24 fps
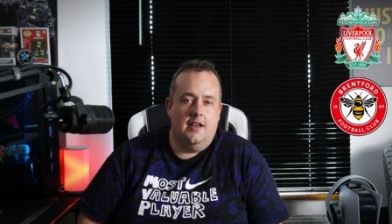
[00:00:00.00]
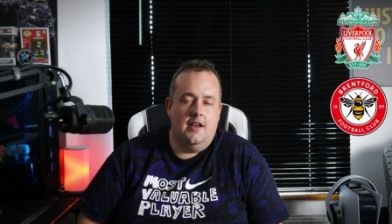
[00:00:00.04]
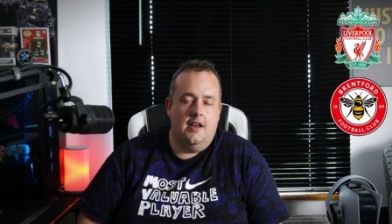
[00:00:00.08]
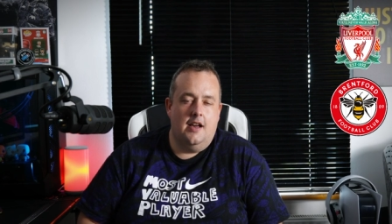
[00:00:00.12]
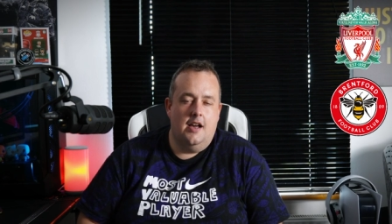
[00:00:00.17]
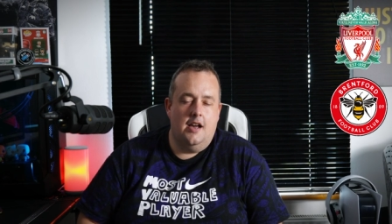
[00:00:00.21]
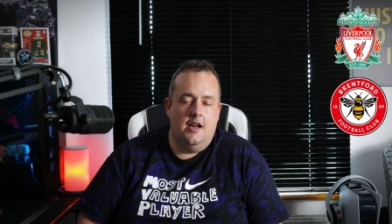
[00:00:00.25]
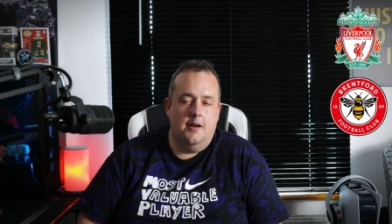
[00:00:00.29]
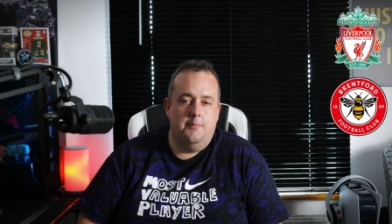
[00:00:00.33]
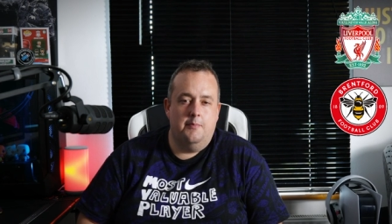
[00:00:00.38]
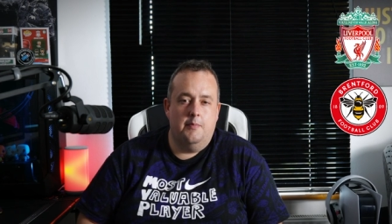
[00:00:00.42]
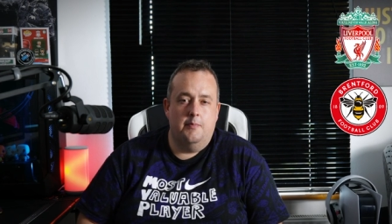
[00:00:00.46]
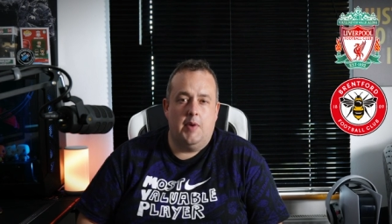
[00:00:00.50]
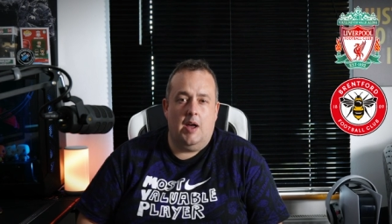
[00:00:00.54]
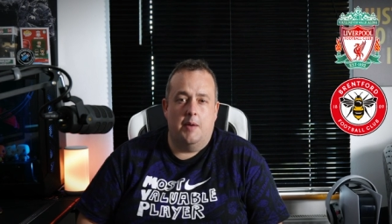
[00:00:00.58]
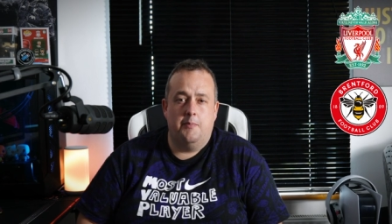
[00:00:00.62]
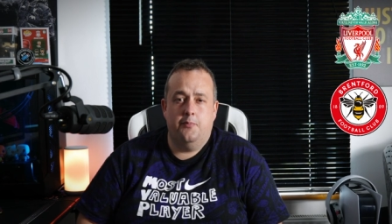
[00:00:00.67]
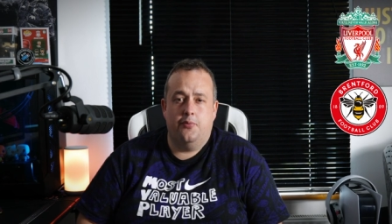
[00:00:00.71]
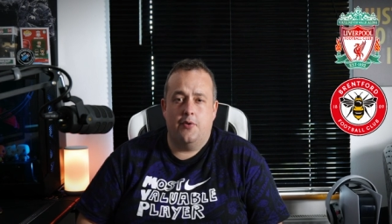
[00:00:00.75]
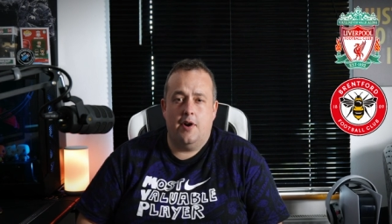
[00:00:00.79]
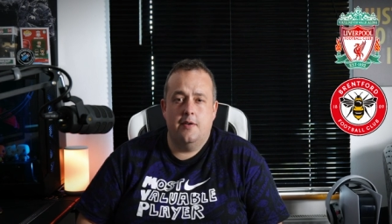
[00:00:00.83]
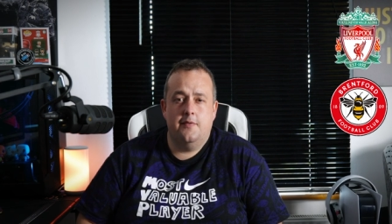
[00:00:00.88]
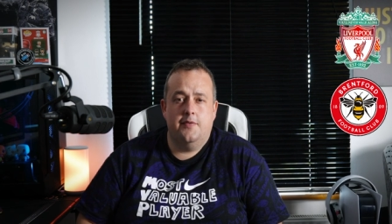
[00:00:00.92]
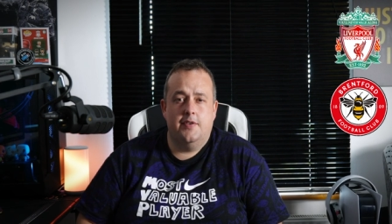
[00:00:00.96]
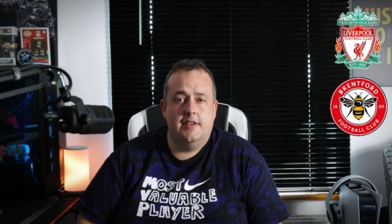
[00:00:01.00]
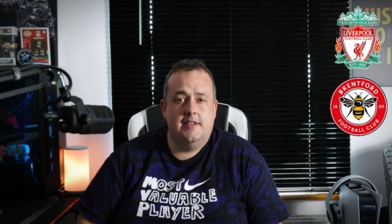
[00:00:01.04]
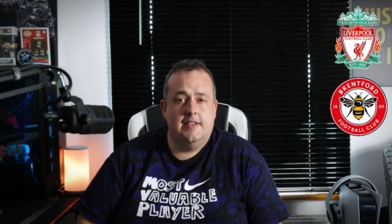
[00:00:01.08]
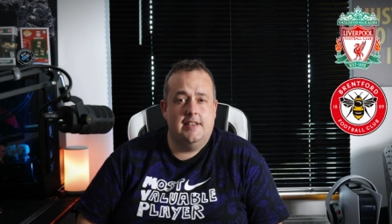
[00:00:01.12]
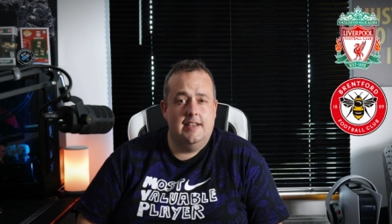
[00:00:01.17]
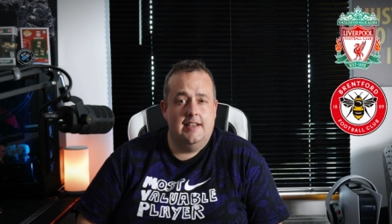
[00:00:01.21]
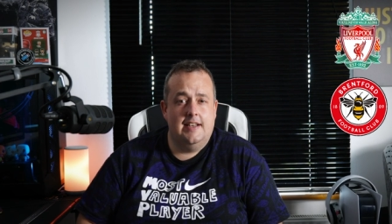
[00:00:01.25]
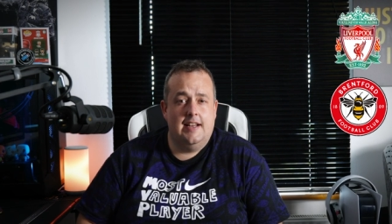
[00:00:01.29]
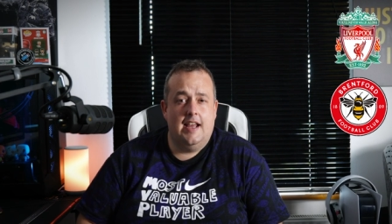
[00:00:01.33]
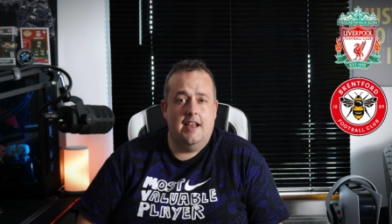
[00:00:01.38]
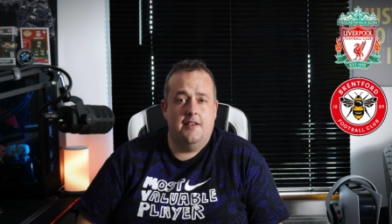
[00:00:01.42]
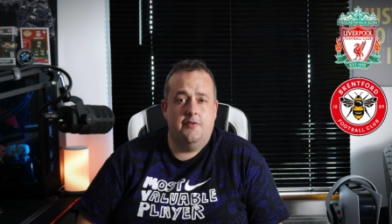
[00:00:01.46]
Um, and Brentford
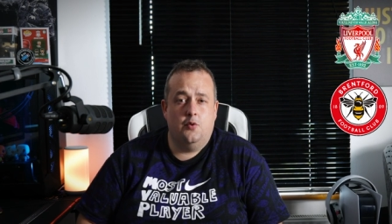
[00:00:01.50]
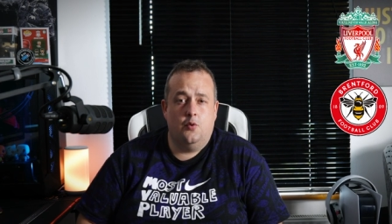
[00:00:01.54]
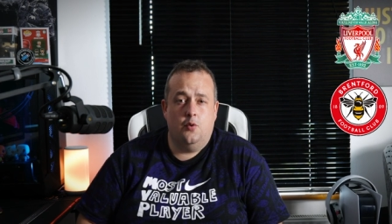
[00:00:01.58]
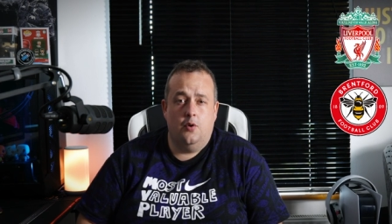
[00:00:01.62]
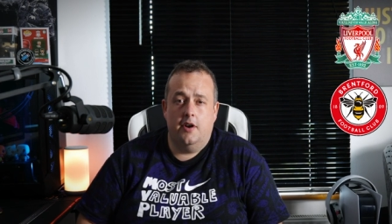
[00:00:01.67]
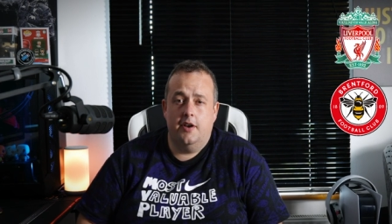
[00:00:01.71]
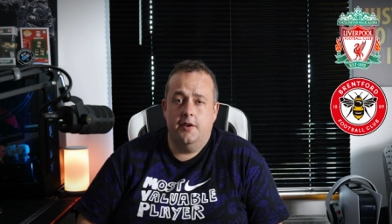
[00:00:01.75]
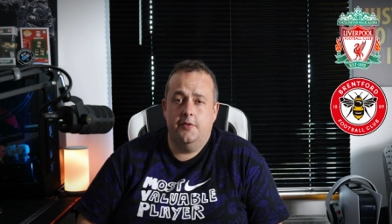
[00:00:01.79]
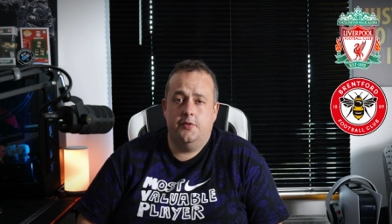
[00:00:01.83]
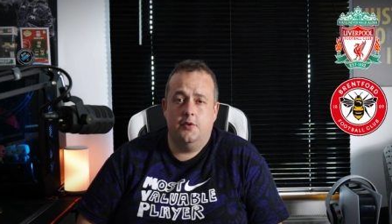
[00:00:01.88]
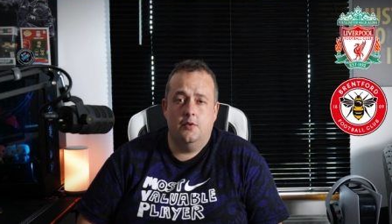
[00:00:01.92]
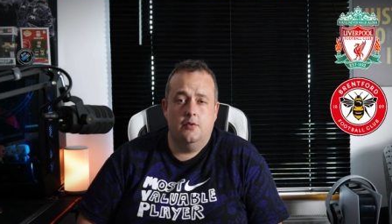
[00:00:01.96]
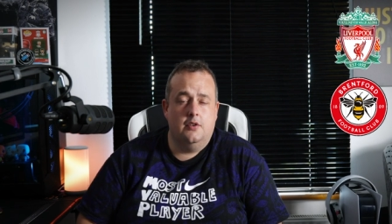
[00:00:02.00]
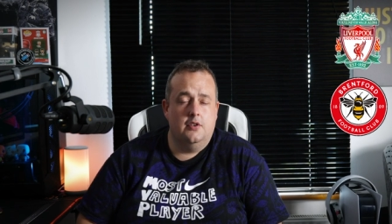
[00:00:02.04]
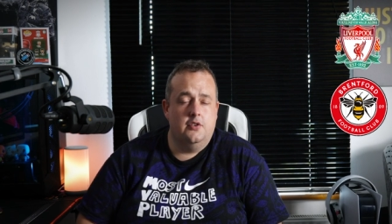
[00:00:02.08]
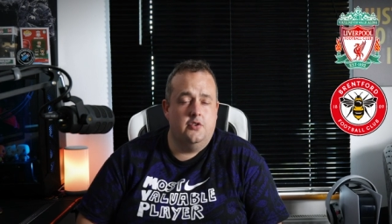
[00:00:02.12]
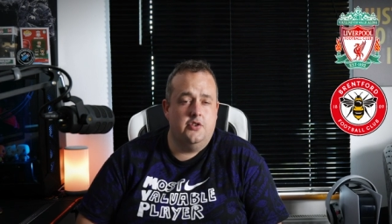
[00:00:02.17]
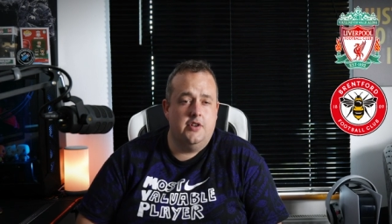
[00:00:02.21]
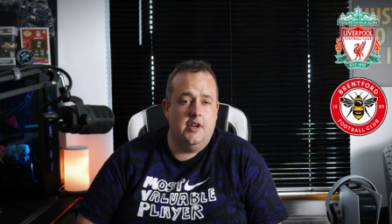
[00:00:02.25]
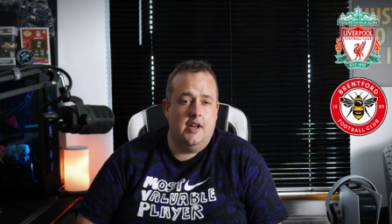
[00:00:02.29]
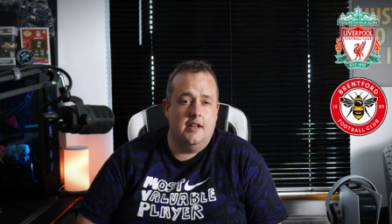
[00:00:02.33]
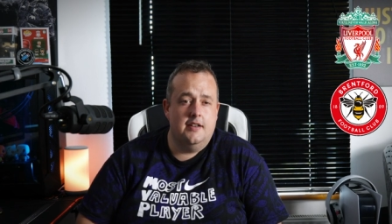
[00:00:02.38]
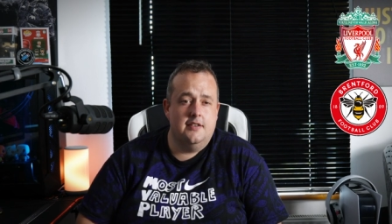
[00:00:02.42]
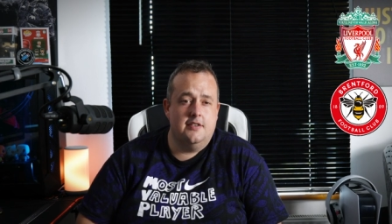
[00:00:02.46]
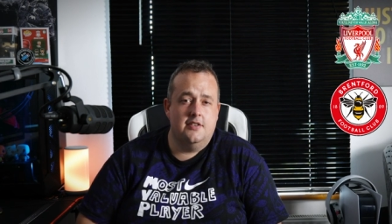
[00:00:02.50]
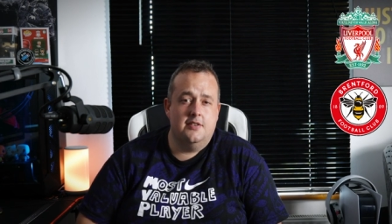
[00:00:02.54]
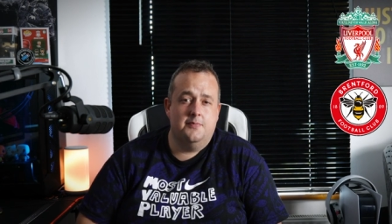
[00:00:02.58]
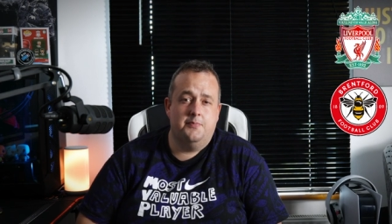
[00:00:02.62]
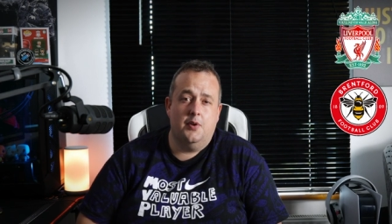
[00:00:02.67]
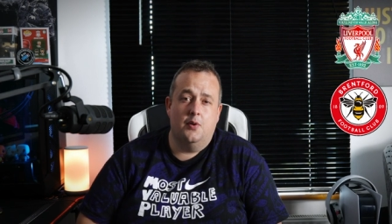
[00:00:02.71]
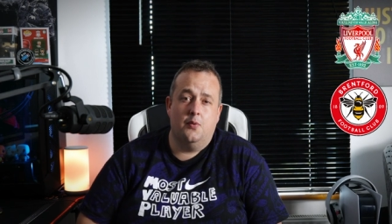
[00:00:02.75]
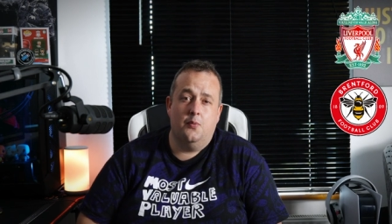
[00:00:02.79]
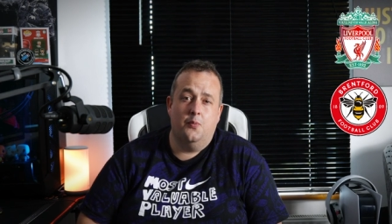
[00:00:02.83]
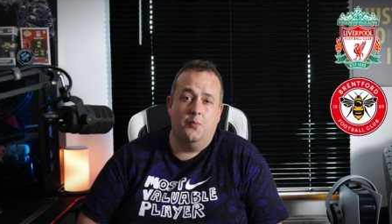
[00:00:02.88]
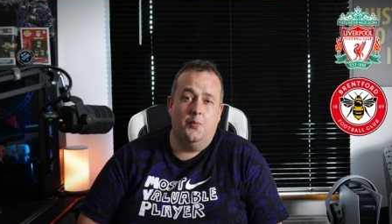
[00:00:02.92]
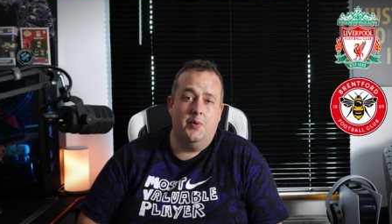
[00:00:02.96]
did have quite a few good chances,
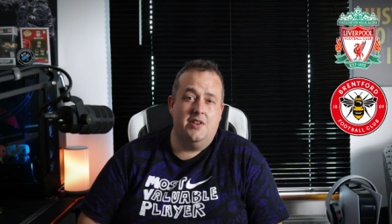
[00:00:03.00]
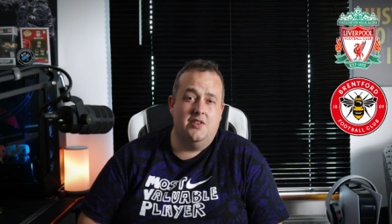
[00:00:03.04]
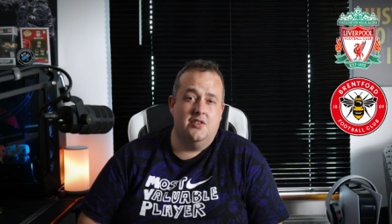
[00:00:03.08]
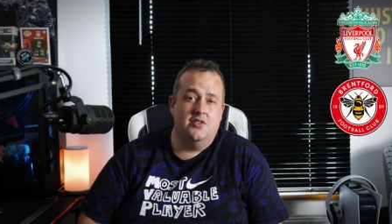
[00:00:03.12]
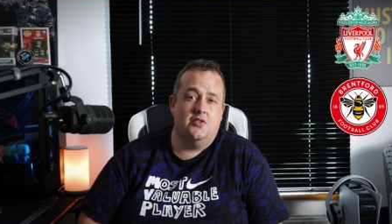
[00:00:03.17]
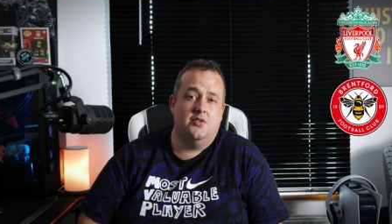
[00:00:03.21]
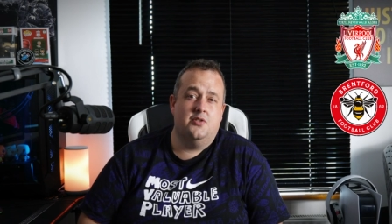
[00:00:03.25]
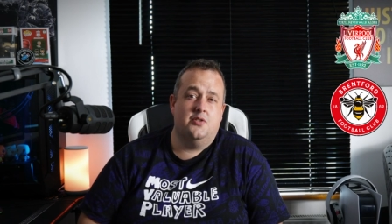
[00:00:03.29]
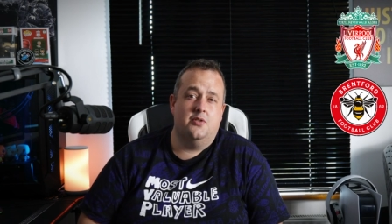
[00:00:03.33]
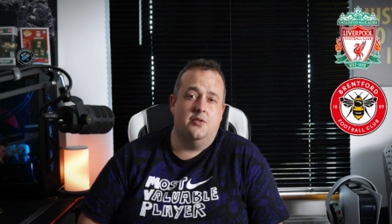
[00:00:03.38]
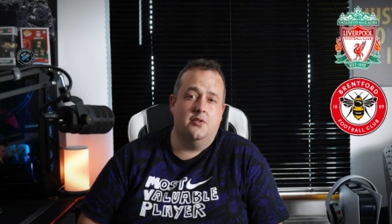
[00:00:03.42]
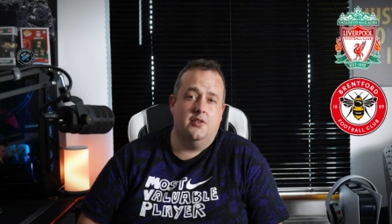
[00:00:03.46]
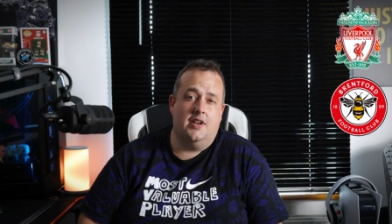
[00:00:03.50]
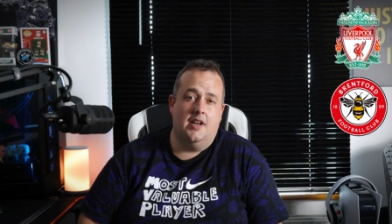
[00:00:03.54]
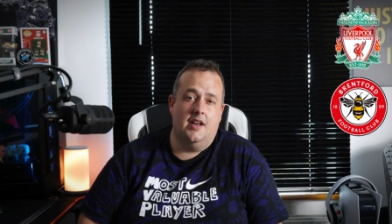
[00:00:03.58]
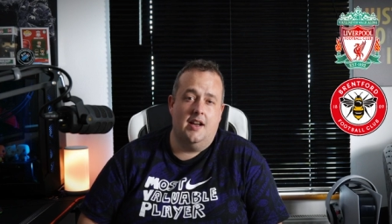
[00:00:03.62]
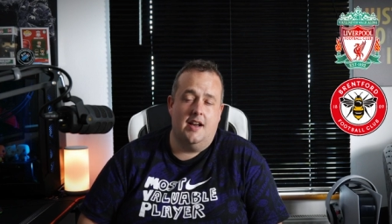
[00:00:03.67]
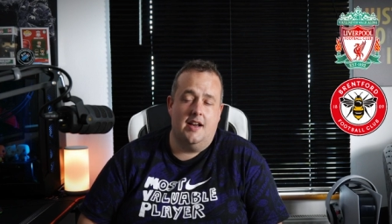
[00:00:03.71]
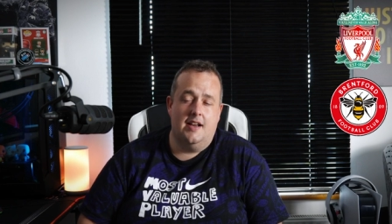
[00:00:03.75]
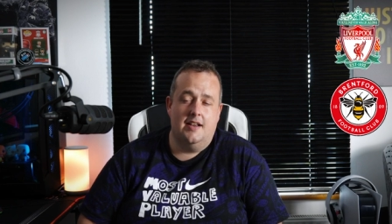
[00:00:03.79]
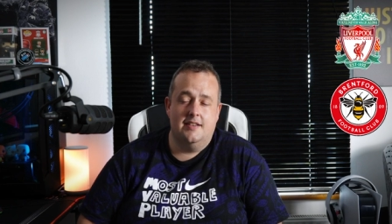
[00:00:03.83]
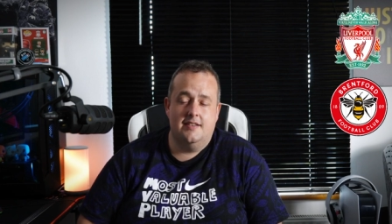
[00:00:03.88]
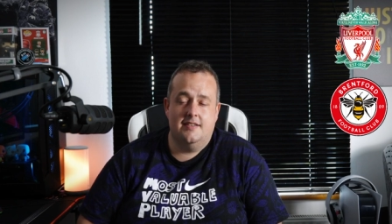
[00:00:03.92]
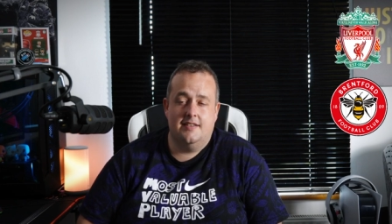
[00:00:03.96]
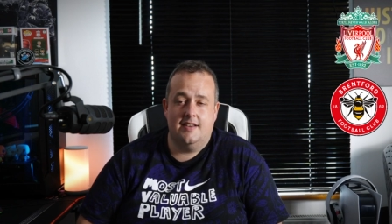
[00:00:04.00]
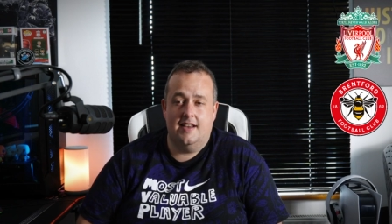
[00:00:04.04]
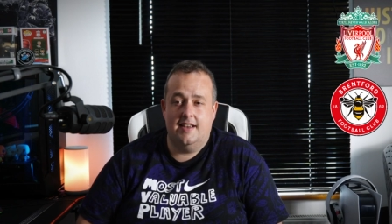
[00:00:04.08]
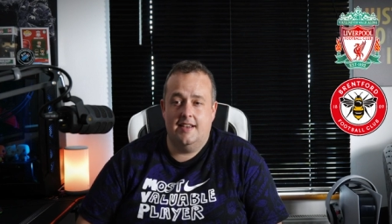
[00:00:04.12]
but we just took ours.